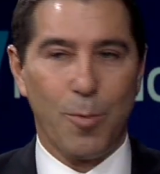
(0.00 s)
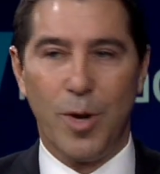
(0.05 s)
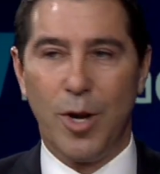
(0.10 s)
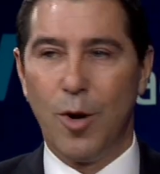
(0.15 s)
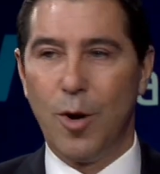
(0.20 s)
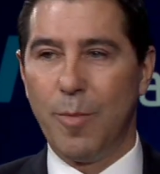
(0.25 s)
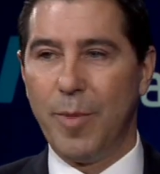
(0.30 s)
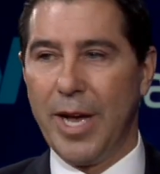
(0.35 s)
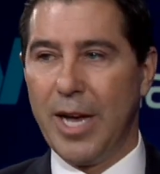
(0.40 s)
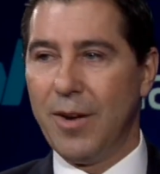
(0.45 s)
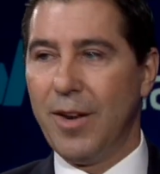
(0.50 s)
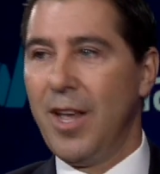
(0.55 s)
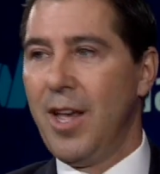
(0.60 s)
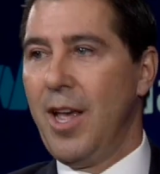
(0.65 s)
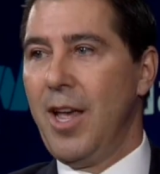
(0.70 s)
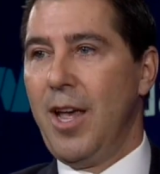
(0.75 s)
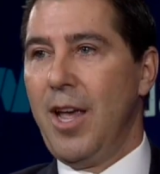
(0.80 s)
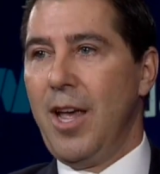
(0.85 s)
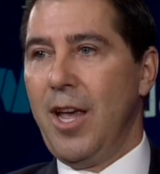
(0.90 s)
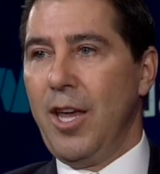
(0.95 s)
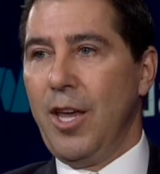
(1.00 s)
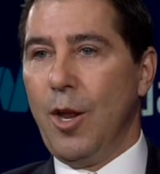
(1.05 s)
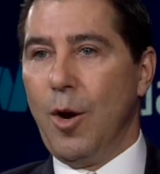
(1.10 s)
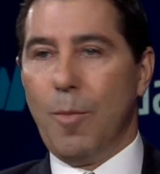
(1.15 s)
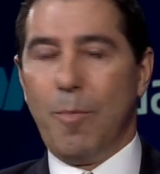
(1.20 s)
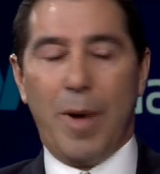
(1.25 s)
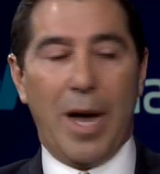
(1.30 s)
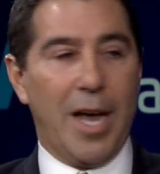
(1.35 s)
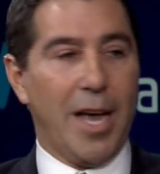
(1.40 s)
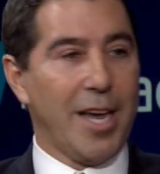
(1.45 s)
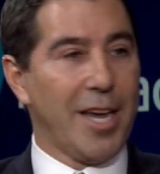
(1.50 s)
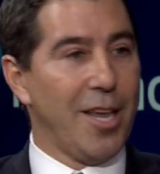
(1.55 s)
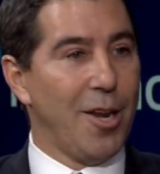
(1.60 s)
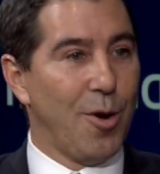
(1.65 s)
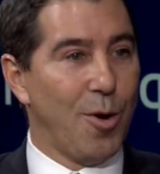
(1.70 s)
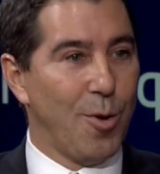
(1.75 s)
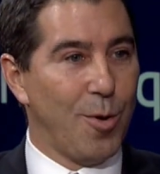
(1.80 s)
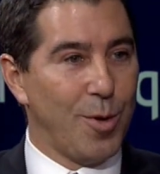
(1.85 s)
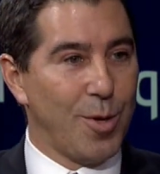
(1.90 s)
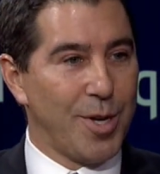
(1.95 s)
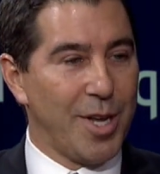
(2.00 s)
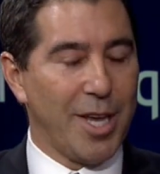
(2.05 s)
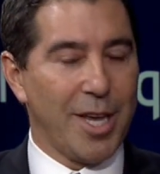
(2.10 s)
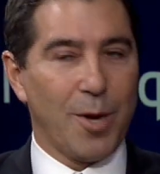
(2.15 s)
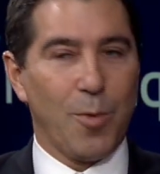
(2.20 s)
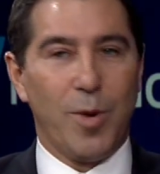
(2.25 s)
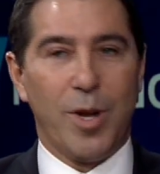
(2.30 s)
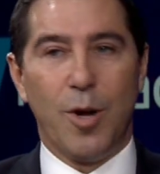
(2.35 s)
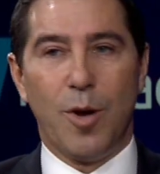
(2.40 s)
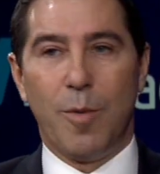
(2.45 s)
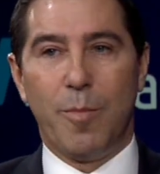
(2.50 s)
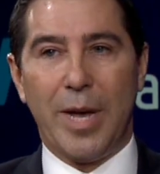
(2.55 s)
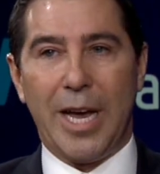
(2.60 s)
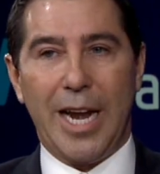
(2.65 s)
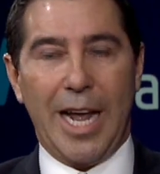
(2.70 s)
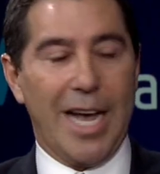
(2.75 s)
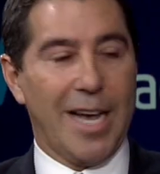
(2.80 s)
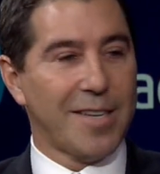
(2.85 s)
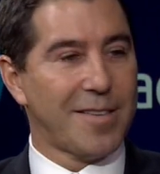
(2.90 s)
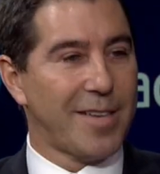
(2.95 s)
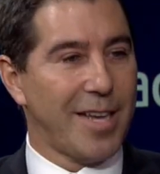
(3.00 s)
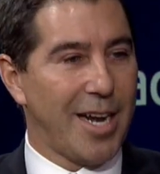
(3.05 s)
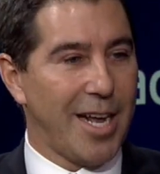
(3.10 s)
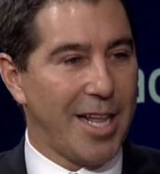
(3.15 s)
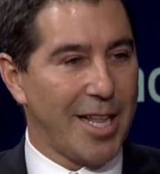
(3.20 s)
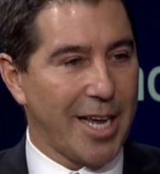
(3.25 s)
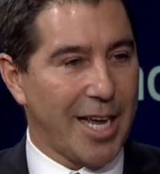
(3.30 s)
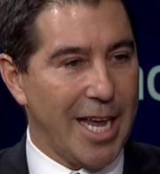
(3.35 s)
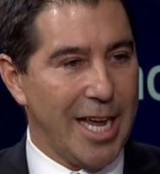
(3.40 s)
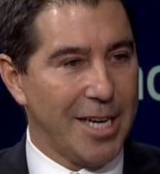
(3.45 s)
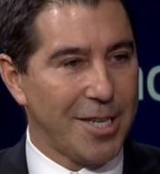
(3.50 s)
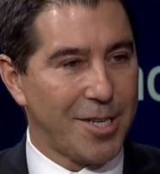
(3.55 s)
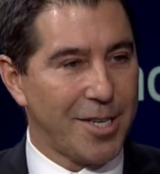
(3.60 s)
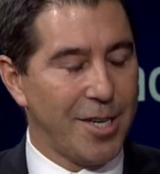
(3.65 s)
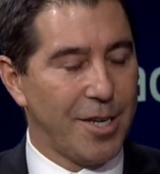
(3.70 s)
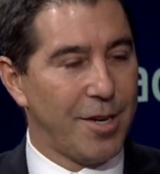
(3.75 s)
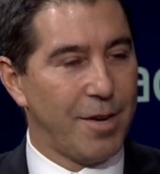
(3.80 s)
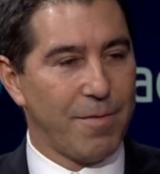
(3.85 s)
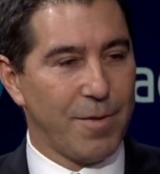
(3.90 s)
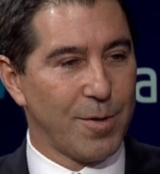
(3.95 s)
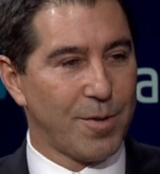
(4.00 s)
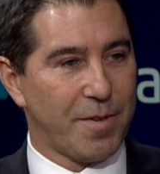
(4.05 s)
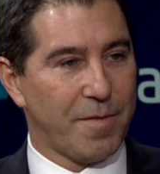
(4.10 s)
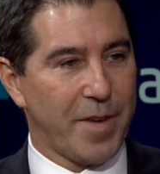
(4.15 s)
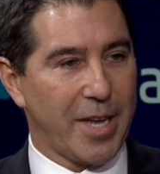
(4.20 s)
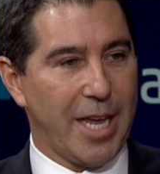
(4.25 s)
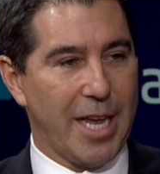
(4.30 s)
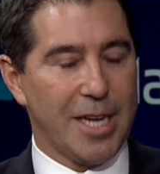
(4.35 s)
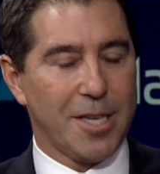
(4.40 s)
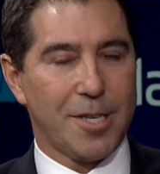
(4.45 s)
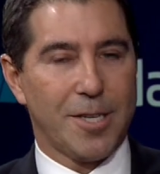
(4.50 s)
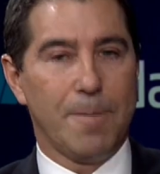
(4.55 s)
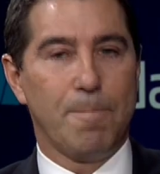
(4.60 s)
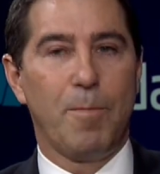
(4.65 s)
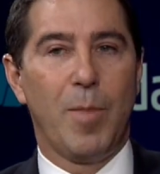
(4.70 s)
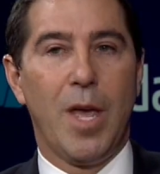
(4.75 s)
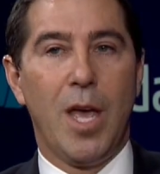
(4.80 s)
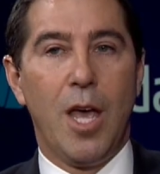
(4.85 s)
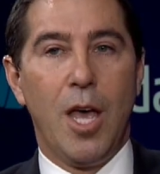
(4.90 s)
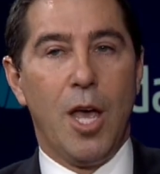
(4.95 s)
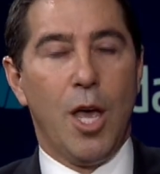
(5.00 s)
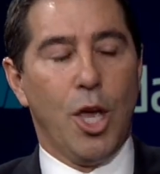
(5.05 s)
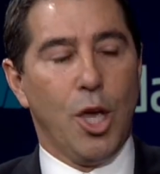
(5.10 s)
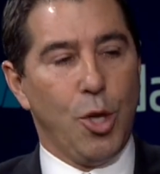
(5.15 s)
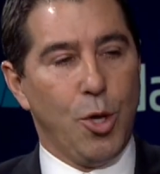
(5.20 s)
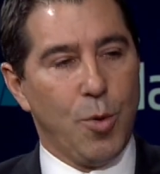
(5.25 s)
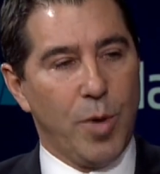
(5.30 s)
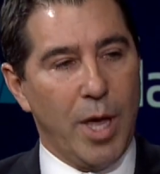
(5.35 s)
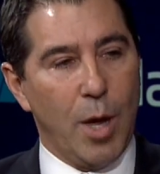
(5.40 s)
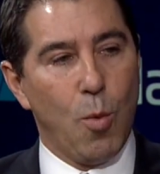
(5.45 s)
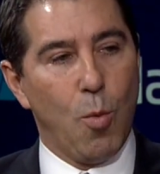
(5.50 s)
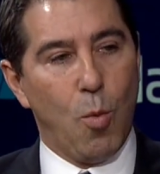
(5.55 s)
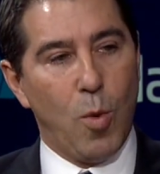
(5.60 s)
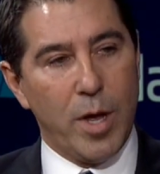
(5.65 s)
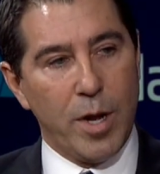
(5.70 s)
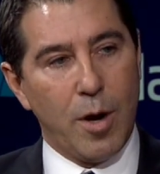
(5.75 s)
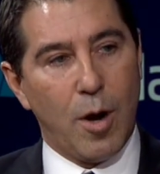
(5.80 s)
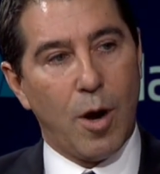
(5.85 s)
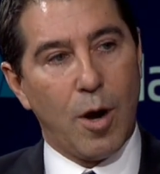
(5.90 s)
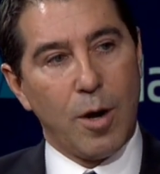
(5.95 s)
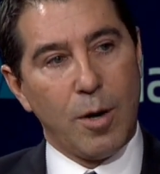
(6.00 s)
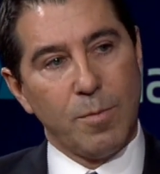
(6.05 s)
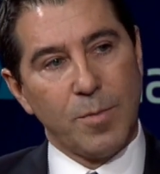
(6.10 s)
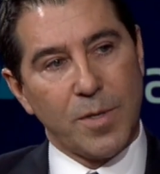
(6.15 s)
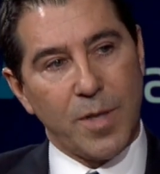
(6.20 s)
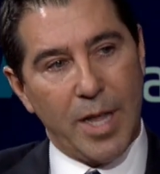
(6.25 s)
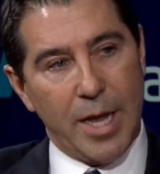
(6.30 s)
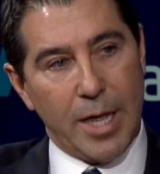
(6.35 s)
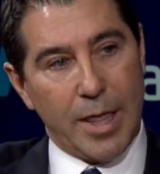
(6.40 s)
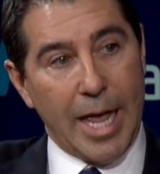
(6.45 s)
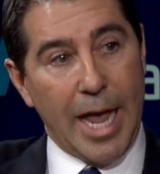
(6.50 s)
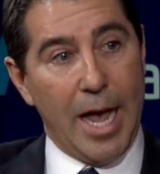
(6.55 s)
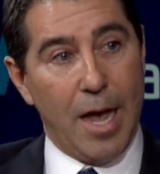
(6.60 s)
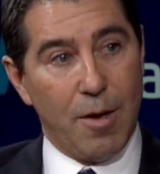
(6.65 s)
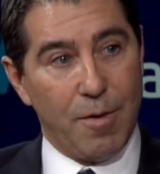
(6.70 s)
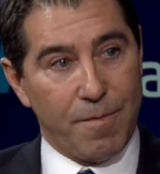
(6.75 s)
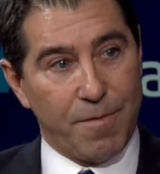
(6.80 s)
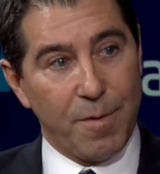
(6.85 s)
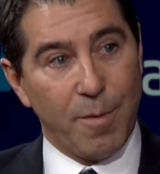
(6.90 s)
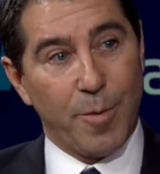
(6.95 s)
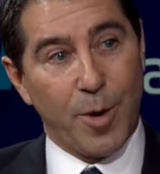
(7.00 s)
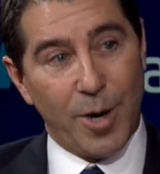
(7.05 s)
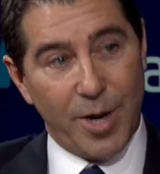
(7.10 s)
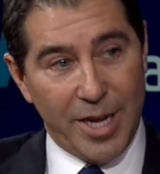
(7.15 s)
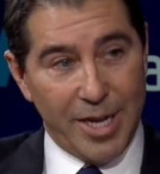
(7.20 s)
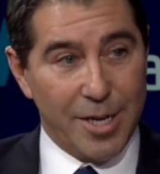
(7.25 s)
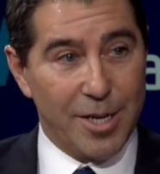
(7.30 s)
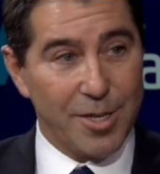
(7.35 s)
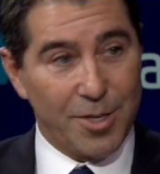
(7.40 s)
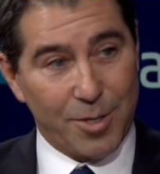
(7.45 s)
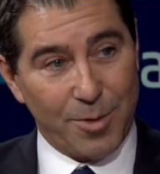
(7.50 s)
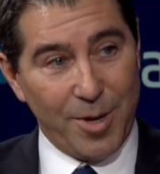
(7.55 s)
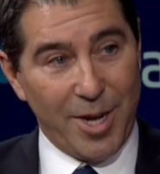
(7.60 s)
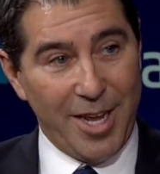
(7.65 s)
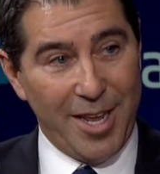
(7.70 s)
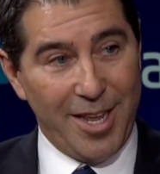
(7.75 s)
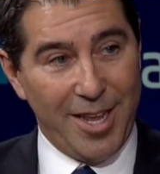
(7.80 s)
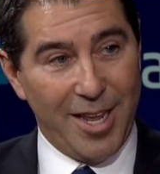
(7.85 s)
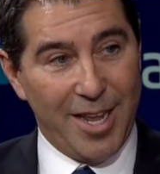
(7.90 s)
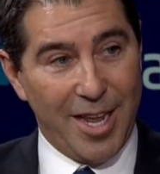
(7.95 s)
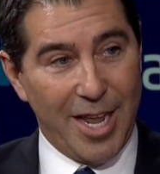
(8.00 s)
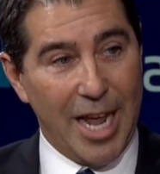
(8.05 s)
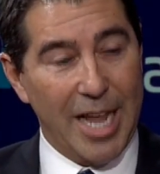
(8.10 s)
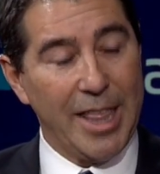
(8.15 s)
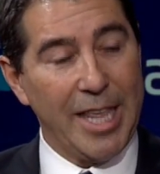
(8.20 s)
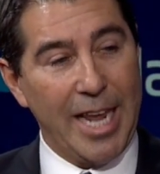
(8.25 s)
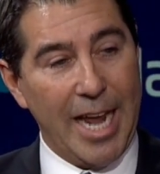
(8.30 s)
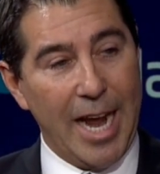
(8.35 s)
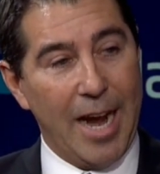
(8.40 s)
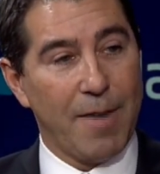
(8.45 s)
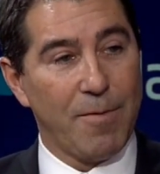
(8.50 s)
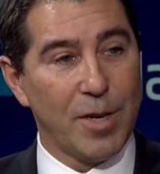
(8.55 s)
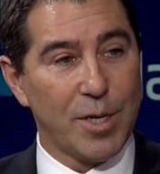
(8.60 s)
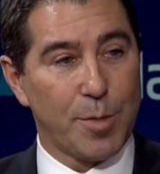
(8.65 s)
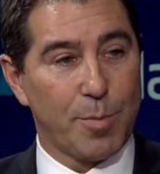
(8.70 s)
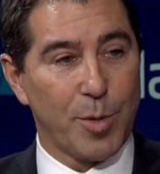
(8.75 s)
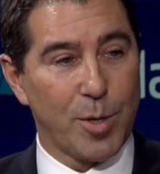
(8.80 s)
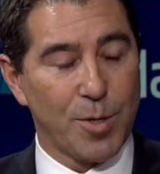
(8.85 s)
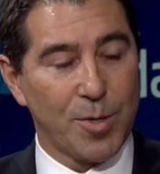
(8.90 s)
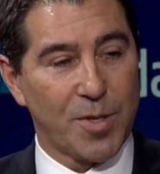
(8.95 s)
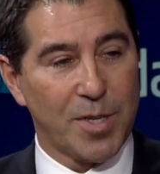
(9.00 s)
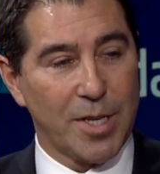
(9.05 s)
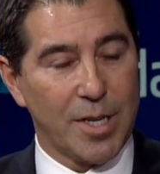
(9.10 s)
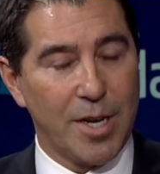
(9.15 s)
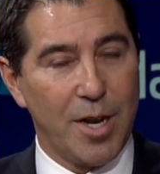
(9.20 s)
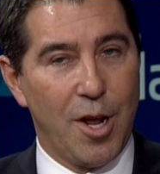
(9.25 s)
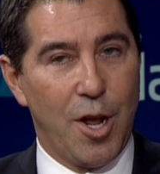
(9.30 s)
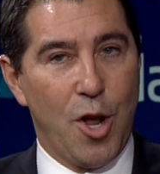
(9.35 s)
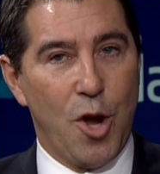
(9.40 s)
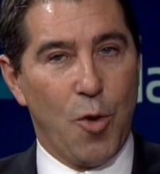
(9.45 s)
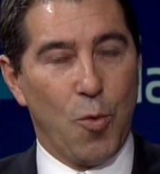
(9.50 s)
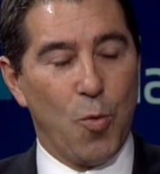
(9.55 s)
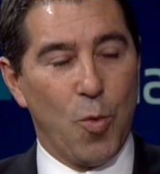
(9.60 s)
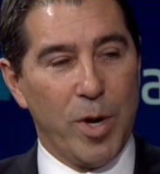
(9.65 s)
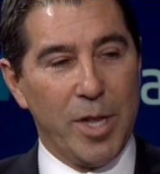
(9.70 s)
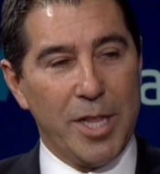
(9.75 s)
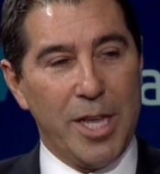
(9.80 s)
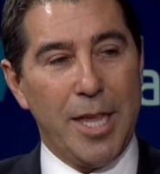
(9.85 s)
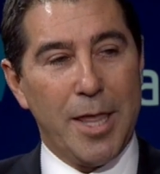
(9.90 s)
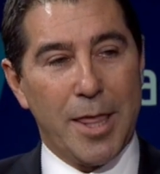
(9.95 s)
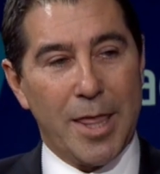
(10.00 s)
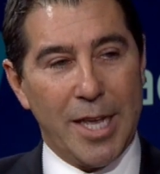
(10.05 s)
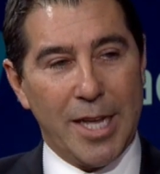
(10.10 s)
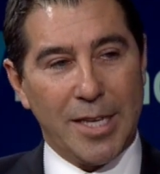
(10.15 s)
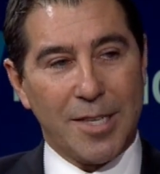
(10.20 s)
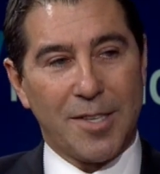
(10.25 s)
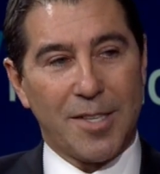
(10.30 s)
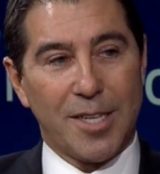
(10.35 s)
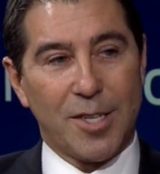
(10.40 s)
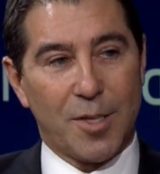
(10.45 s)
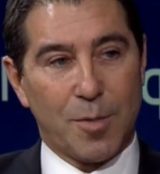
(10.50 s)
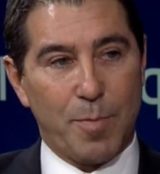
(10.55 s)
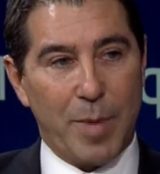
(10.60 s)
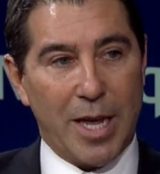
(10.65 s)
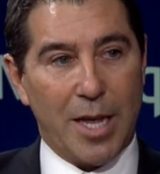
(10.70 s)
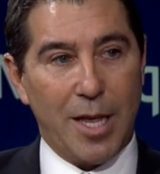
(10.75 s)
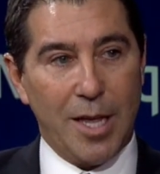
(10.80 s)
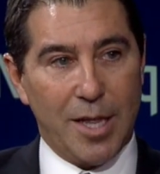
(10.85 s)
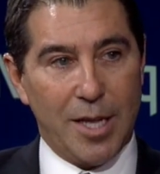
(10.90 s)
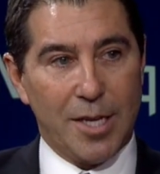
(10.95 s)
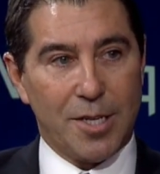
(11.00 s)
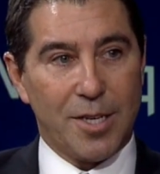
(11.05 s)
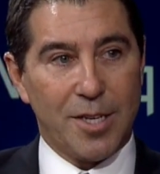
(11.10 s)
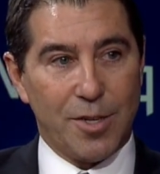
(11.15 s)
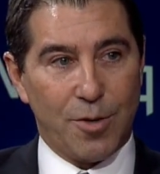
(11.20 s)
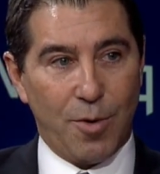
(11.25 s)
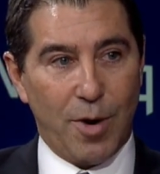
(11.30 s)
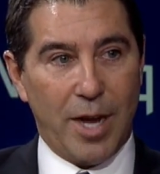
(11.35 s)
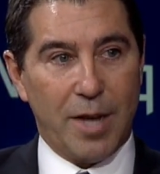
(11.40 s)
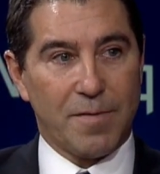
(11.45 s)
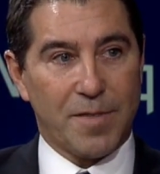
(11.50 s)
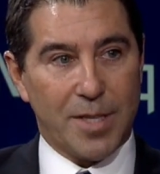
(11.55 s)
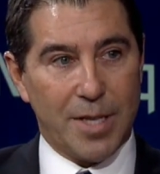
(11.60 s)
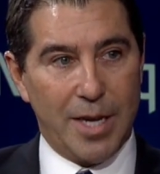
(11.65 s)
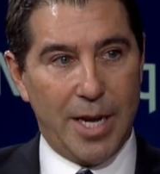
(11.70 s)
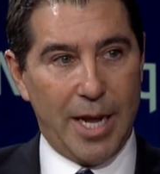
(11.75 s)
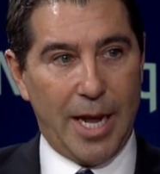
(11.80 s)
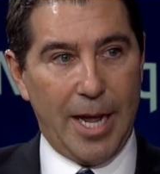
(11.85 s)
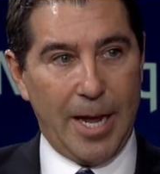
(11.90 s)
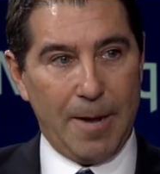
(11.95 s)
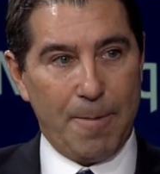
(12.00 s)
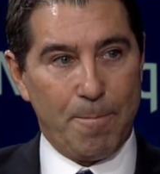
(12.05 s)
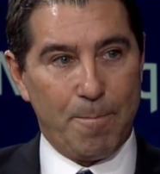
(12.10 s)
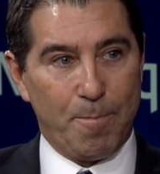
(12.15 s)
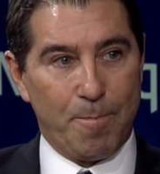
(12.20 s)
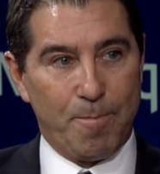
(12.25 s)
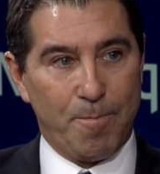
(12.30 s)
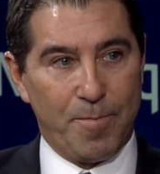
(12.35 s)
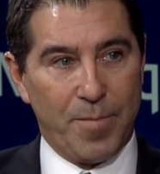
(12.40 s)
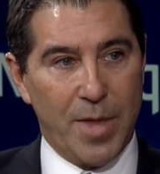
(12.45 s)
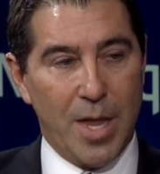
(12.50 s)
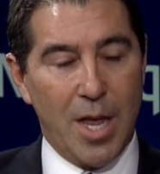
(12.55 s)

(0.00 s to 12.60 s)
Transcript: We know about, buying and holding. We know about asset allocation and diversification. You get one arm's length out from our industry, and the average person really thinks that speculation drives the day. Mm.